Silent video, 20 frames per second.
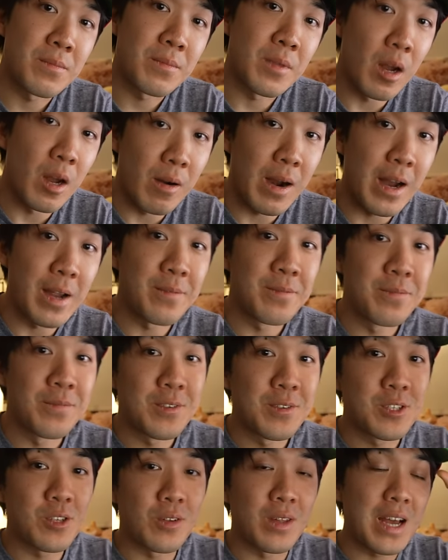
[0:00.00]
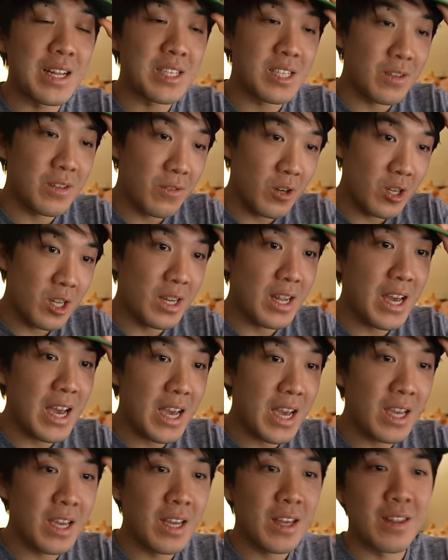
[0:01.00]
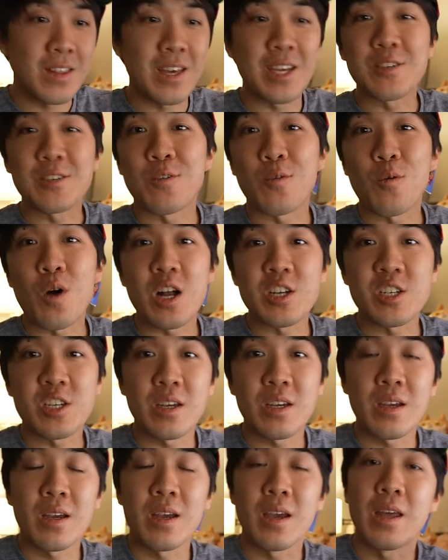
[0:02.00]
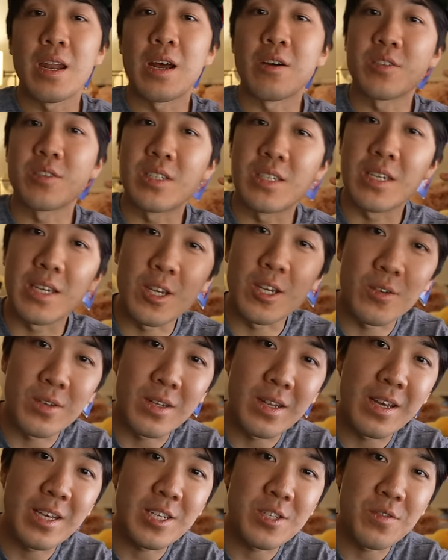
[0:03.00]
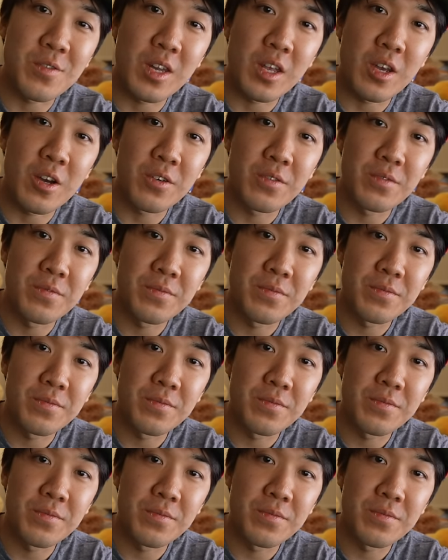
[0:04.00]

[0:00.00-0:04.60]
All right, so that's it for today. Thanks for watching, and I'll see you in the next video.